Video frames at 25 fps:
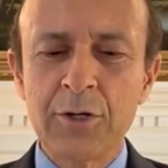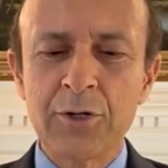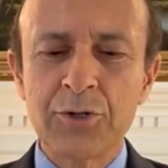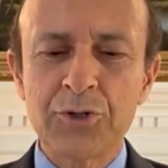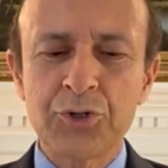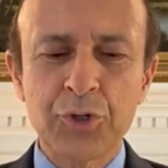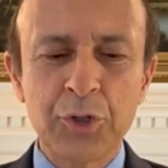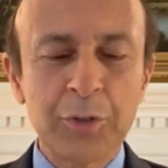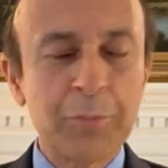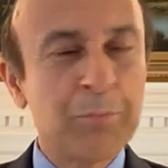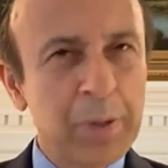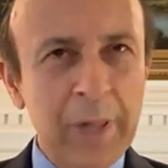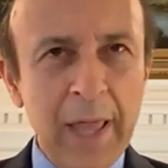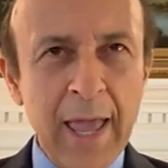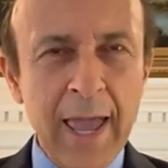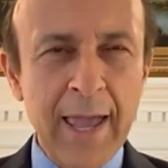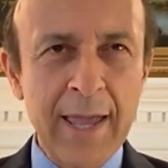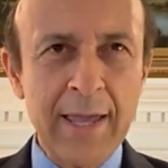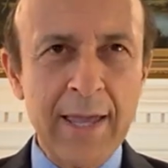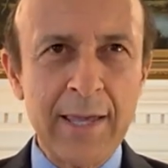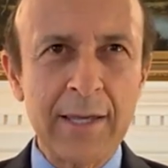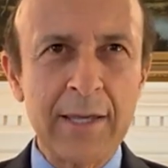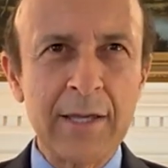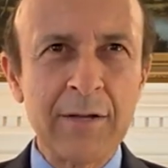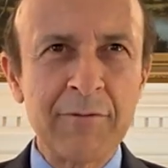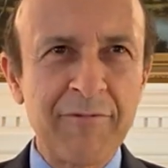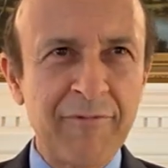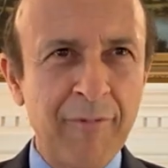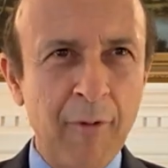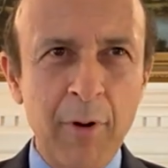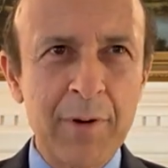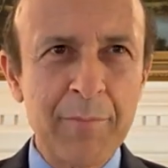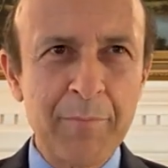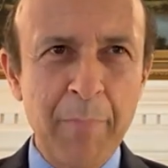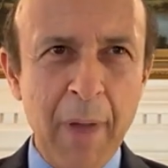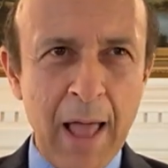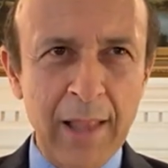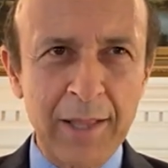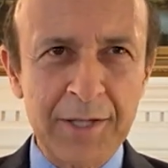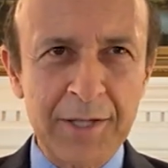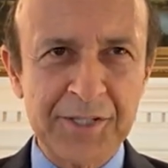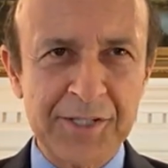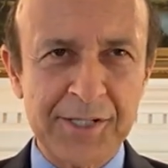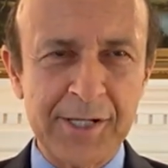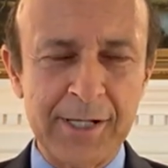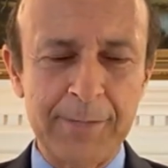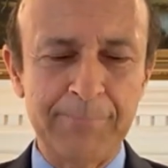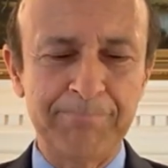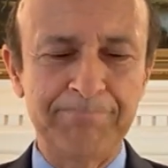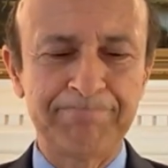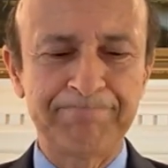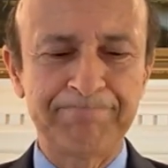should play in foreign policy.